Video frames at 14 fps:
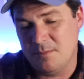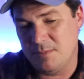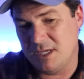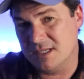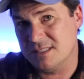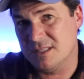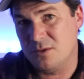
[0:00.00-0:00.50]

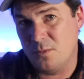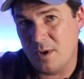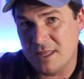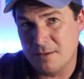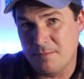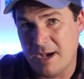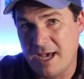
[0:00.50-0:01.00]
Because of the way
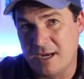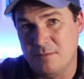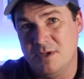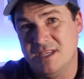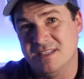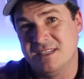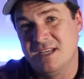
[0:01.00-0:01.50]
the bottom
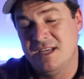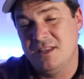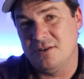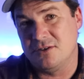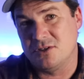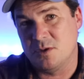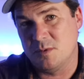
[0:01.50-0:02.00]
is,
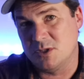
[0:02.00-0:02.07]
there's so